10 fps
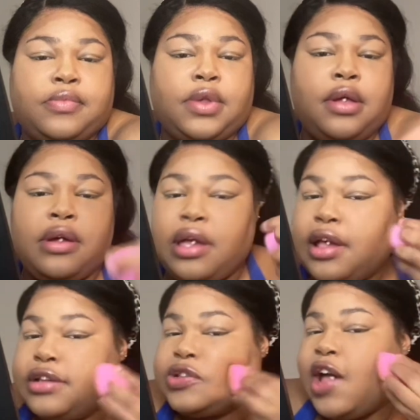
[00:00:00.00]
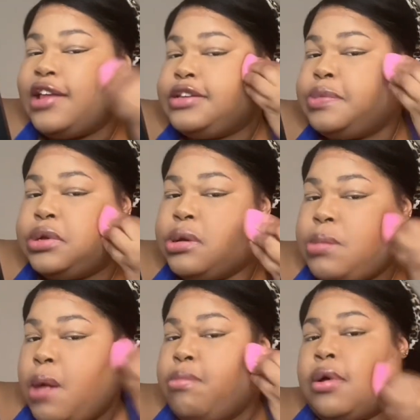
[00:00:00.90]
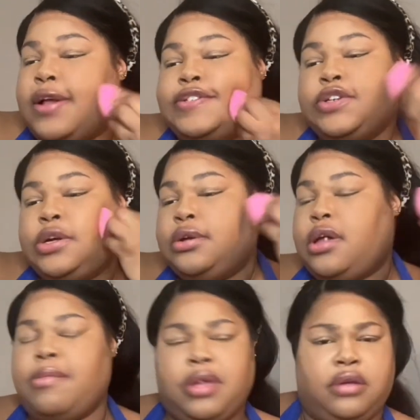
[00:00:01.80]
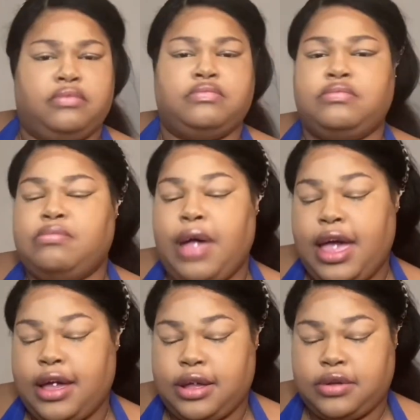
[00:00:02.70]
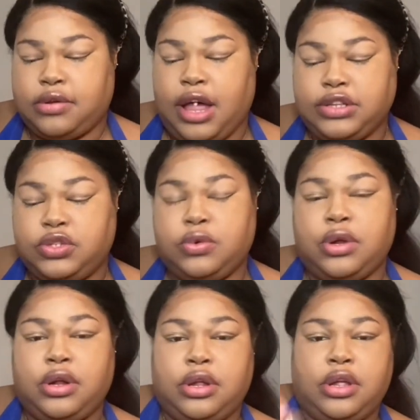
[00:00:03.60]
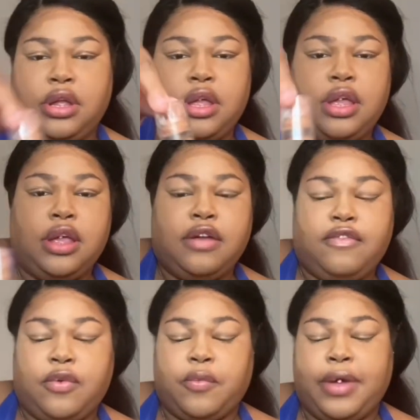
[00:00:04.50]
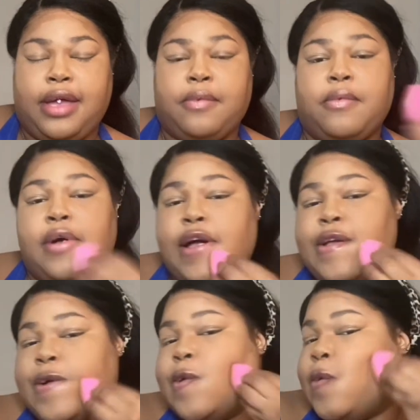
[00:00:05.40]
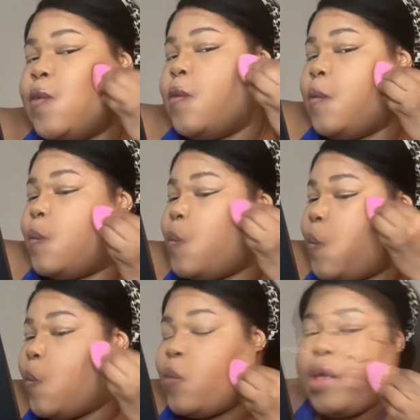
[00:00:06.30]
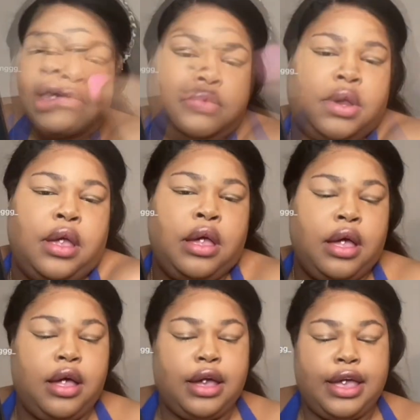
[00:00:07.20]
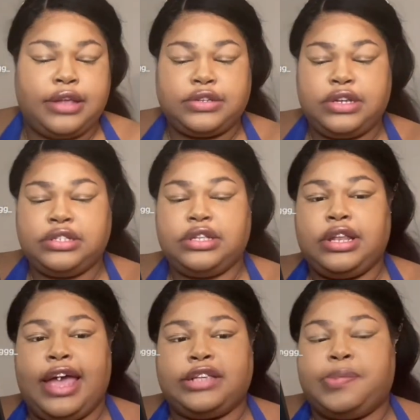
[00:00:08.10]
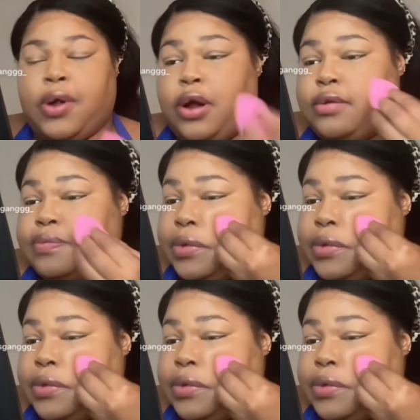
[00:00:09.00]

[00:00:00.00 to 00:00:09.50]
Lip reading: Okay, yo, so I just put on my bronzer. I mean, my contour. The Wet and Wild. Ooh. Okay, y'all, so this is the last part.